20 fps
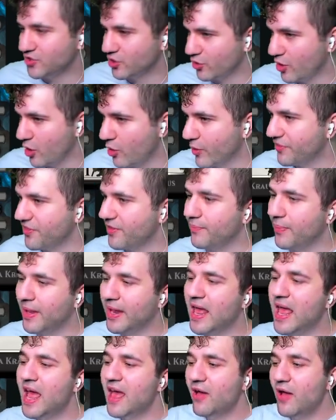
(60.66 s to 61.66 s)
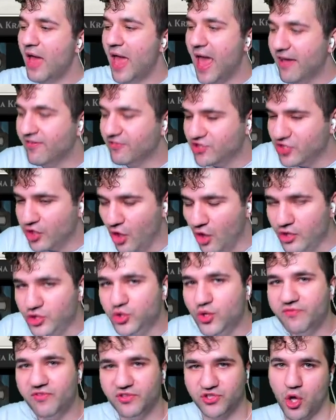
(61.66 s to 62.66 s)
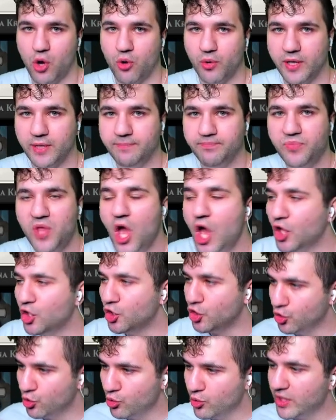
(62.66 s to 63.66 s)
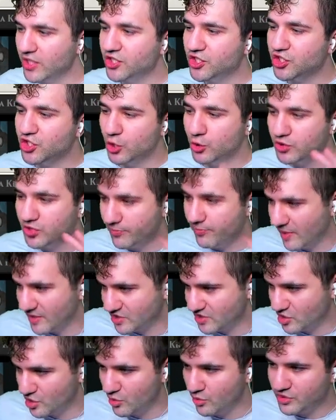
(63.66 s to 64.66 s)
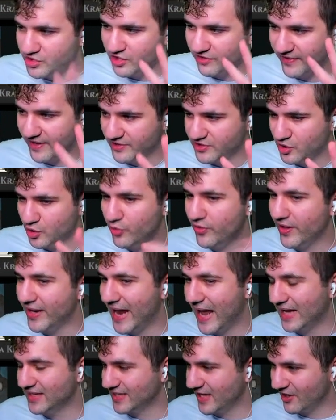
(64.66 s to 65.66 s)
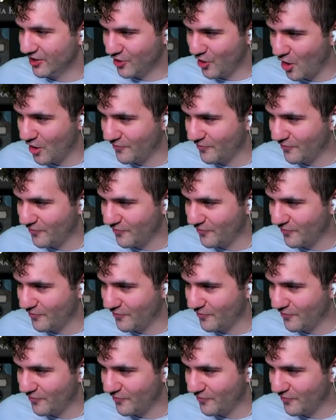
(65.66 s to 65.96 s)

go with it. But as long as you have a token, you can just use the +2, surveil 2, then exile a card